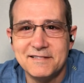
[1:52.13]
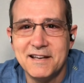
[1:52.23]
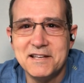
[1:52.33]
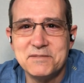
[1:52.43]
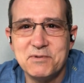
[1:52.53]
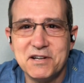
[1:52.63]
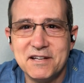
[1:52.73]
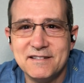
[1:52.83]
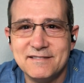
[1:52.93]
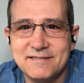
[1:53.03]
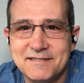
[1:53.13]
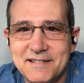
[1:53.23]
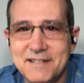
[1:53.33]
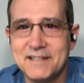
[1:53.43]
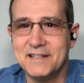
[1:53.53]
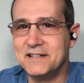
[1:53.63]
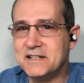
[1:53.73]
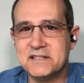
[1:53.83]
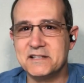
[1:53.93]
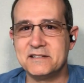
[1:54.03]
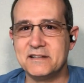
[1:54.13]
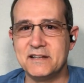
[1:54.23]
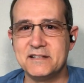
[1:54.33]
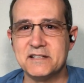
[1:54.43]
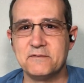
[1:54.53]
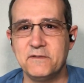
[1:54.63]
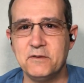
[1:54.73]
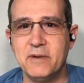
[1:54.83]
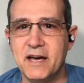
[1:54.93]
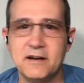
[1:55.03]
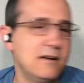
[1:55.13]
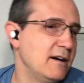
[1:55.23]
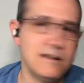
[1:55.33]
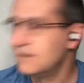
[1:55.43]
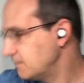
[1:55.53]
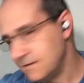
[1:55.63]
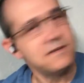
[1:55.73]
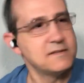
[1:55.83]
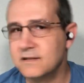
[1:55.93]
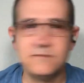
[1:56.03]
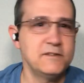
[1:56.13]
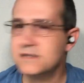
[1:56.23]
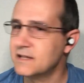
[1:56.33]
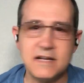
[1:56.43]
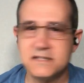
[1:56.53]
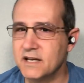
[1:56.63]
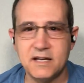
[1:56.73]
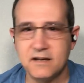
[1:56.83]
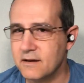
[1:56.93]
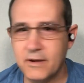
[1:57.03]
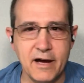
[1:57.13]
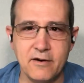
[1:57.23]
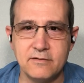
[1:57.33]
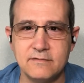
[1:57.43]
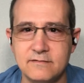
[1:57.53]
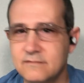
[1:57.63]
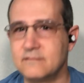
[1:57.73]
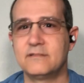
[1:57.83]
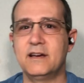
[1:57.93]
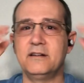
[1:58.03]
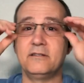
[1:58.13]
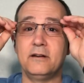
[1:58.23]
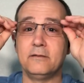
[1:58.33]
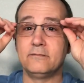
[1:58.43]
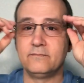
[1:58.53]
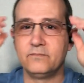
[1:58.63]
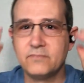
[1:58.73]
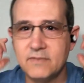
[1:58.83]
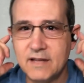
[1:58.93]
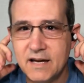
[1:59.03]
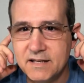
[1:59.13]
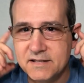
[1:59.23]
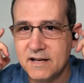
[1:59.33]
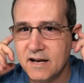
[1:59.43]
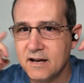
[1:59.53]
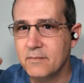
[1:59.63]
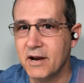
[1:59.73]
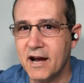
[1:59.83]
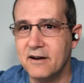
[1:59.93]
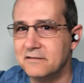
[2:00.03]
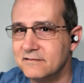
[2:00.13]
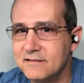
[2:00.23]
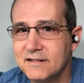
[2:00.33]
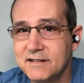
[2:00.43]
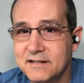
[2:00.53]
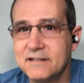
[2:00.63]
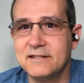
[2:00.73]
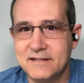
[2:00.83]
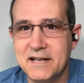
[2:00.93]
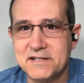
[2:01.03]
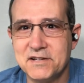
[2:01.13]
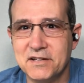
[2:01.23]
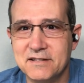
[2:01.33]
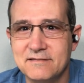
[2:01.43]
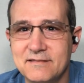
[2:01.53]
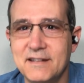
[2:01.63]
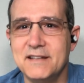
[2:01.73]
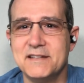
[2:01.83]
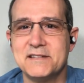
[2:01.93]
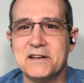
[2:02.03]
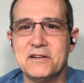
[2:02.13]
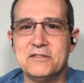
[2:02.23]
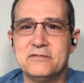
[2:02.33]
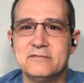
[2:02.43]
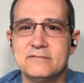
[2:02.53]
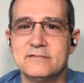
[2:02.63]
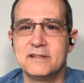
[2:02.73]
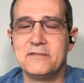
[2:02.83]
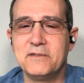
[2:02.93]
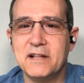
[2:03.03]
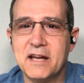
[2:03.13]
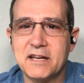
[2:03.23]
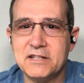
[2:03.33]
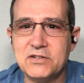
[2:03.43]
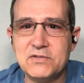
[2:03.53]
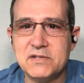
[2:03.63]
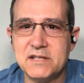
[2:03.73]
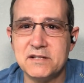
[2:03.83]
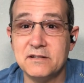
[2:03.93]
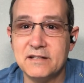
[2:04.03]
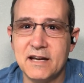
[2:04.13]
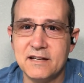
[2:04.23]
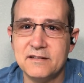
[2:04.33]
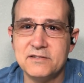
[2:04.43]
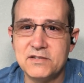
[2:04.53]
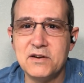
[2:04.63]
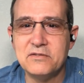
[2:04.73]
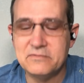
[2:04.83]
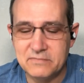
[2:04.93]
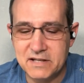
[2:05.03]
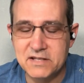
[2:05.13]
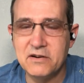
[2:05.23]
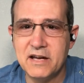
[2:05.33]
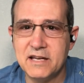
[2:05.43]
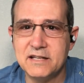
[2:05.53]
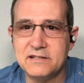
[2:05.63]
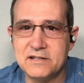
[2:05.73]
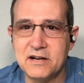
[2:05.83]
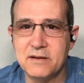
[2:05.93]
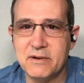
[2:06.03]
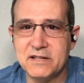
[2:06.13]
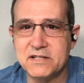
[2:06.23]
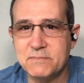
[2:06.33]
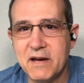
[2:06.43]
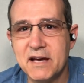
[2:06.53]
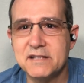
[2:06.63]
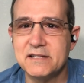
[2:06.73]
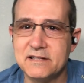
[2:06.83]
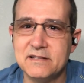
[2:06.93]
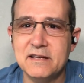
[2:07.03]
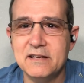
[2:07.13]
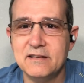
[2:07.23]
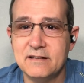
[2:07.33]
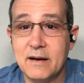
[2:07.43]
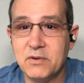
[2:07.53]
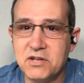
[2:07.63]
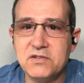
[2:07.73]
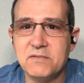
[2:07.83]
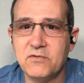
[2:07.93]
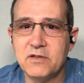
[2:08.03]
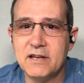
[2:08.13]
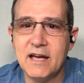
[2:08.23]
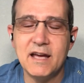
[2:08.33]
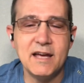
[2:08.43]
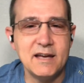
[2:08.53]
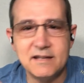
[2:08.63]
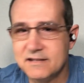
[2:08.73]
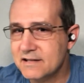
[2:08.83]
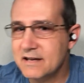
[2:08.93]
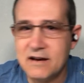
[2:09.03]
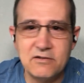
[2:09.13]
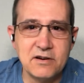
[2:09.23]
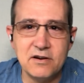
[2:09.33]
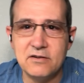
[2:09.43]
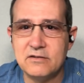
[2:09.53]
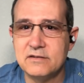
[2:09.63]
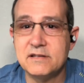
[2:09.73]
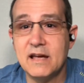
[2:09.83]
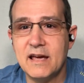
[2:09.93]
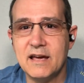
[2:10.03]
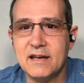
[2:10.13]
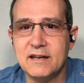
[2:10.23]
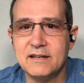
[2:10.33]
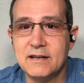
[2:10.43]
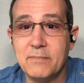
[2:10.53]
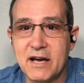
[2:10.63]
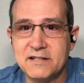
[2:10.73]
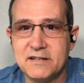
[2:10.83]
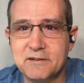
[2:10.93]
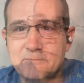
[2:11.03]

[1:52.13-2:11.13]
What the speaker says: I think it's pretty good. It doesn't feel bad at all. Feels like that's not going to come out. I don't know. That is not coming out. That is good. So I feel like I can use these all day. So let's go ahead and talk about the specs, and I'm going to use them for the day and see how it goes and get back to you.